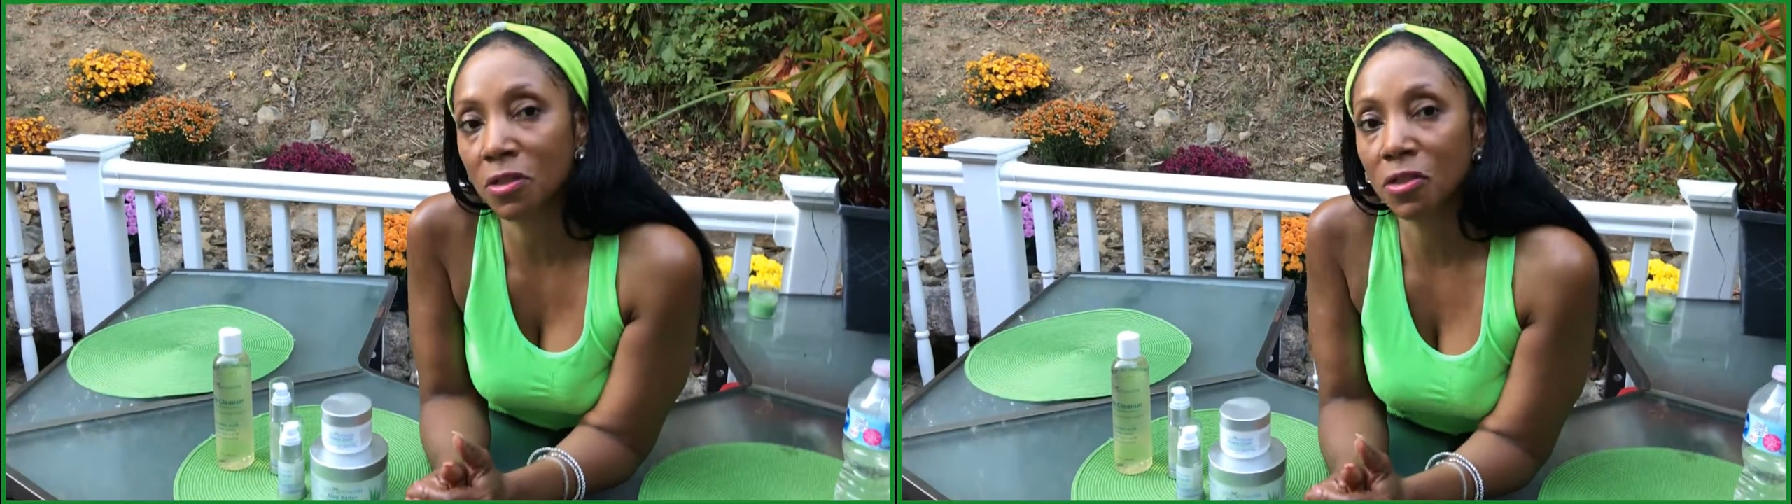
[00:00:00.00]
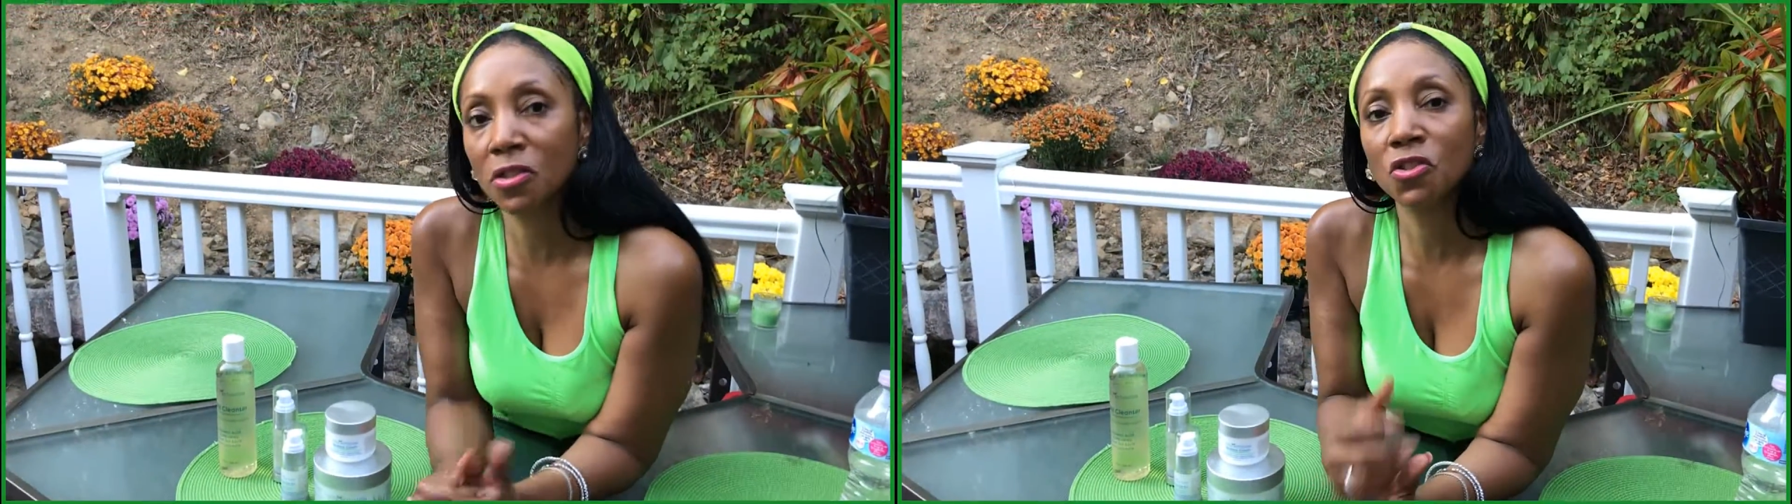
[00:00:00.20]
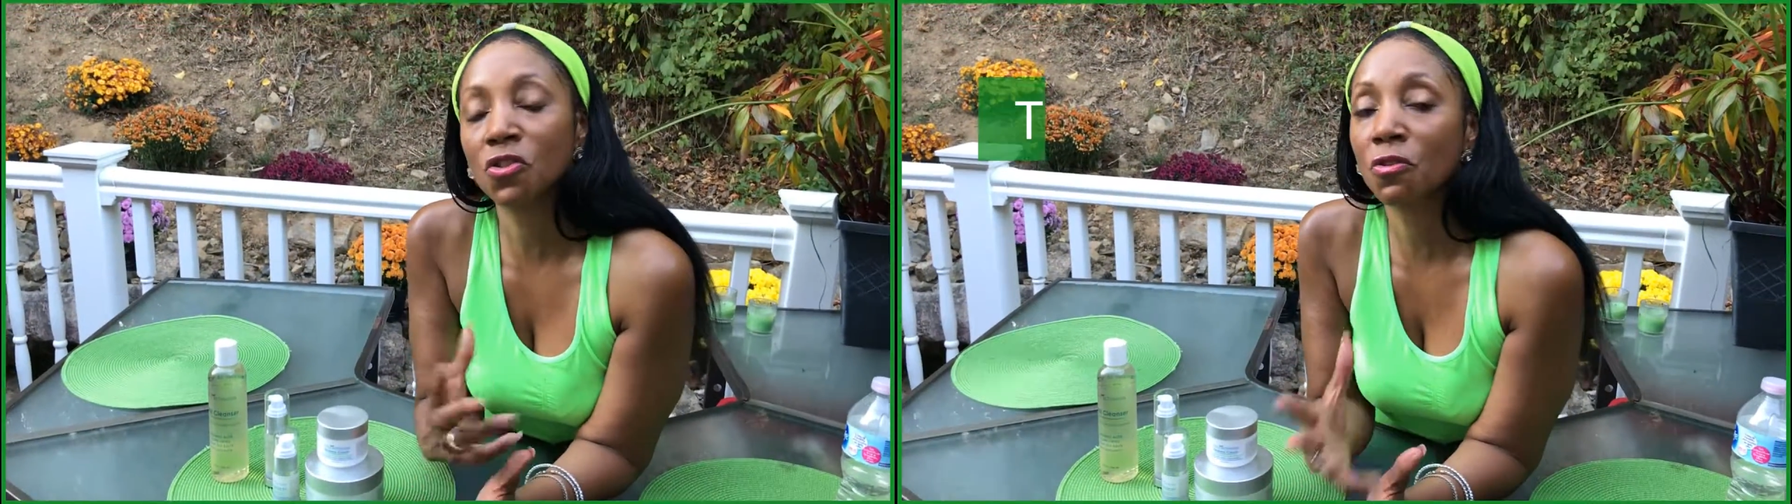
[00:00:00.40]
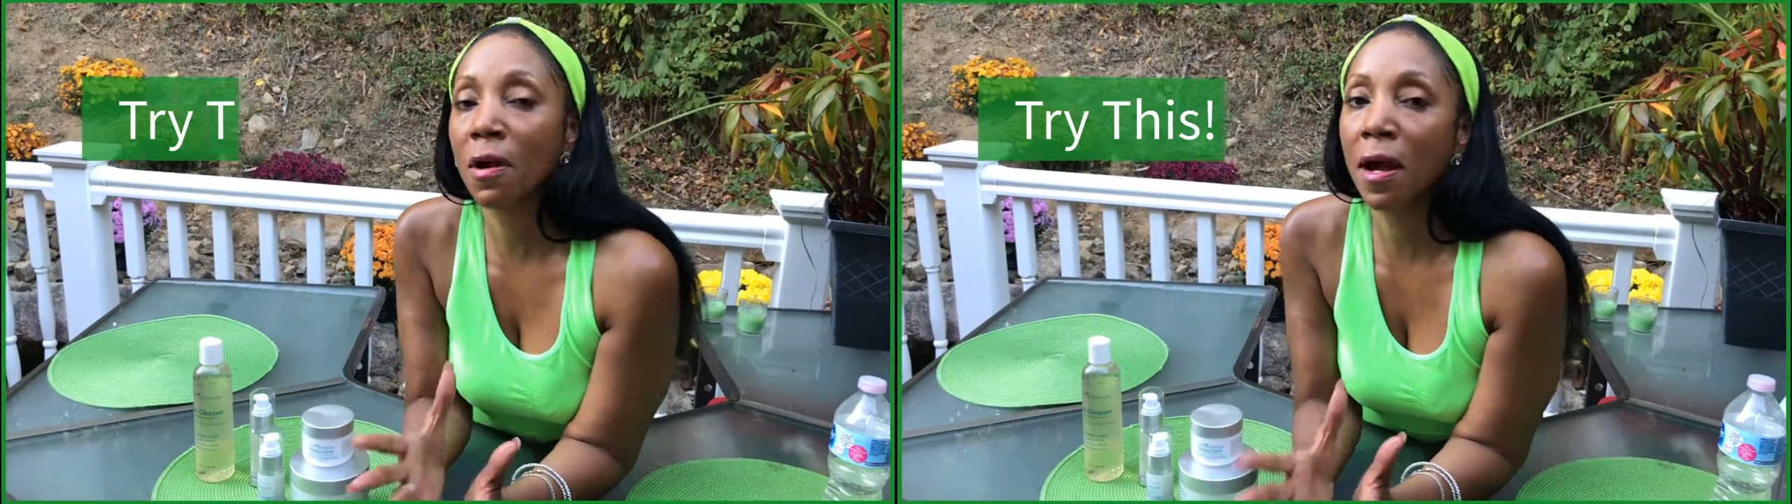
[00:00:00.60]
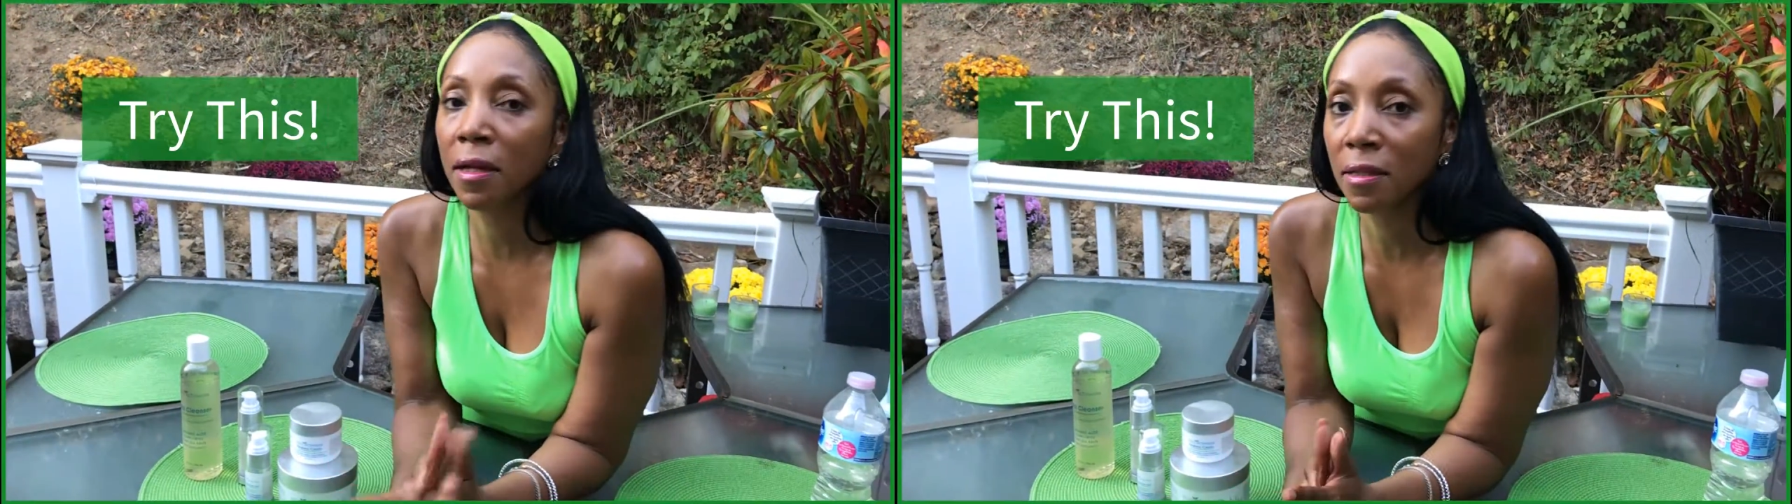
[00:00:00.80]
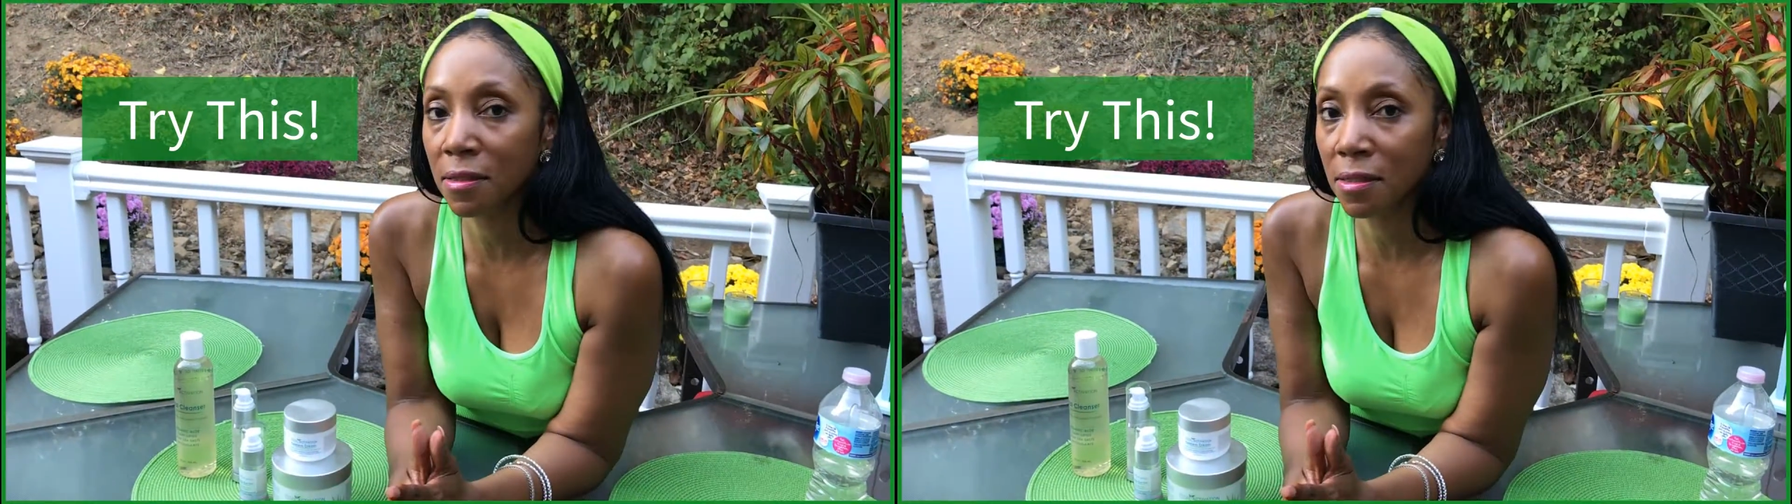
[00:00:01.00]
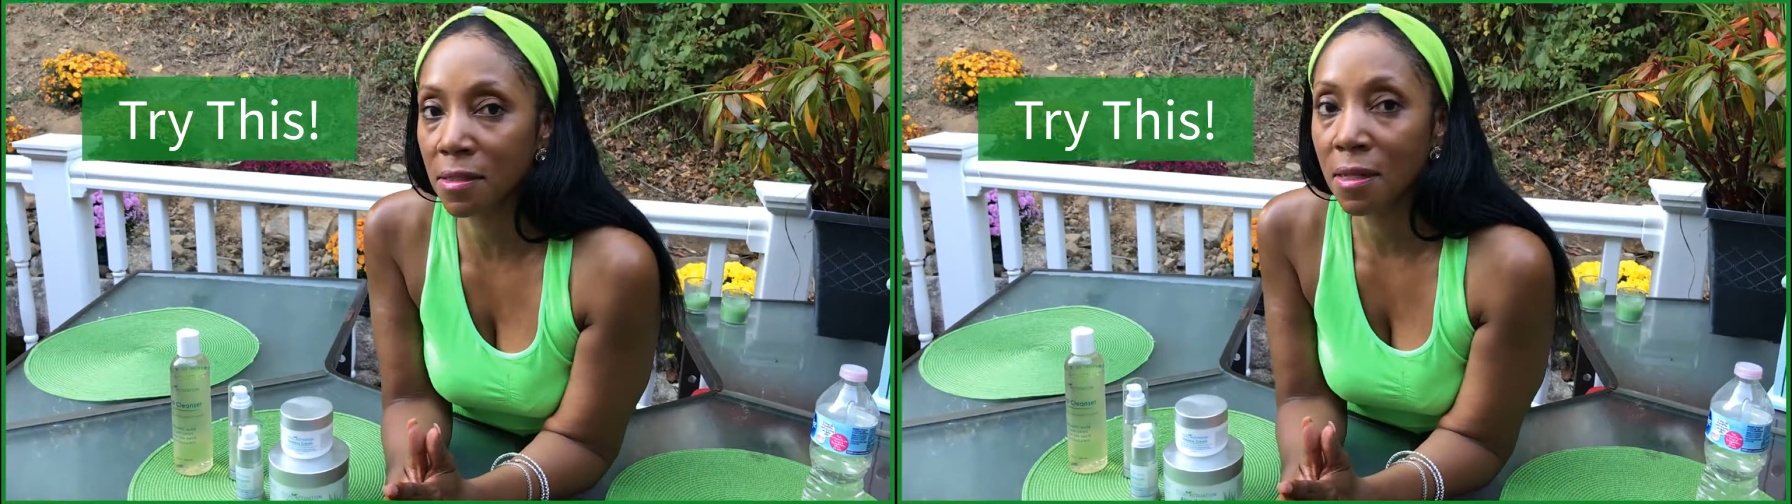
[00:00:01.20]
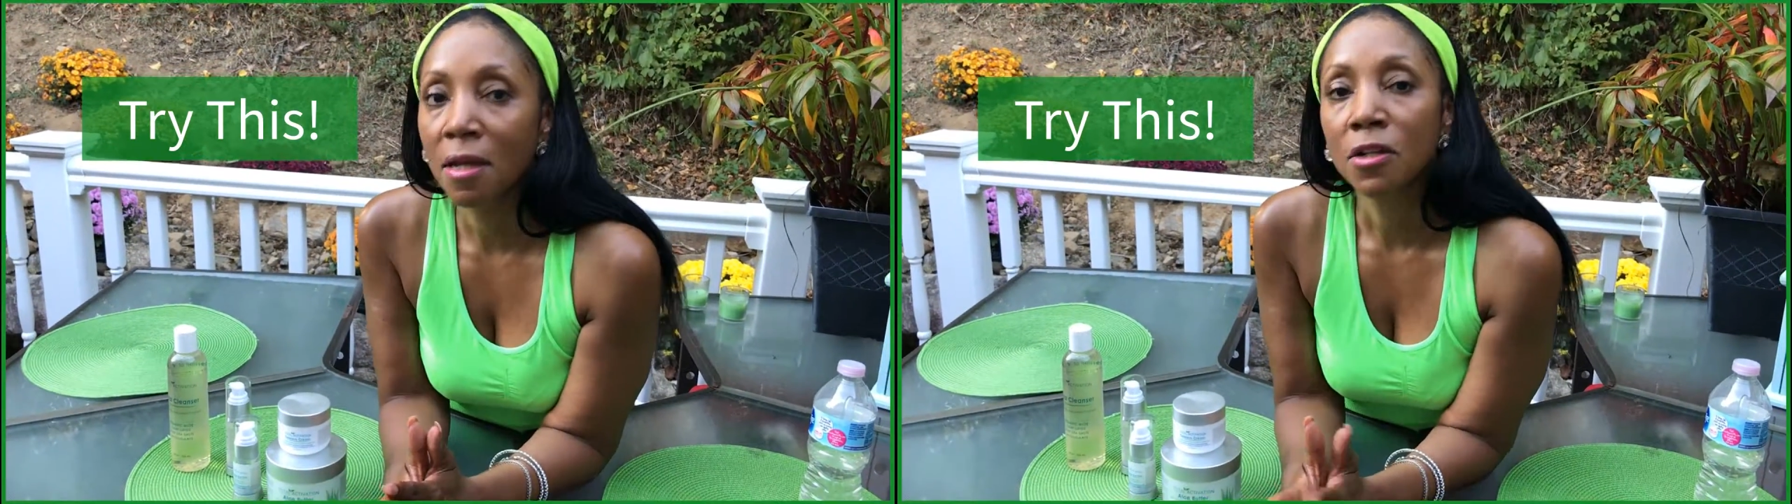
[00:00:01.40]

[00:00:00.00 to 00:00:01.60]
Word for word: just try this.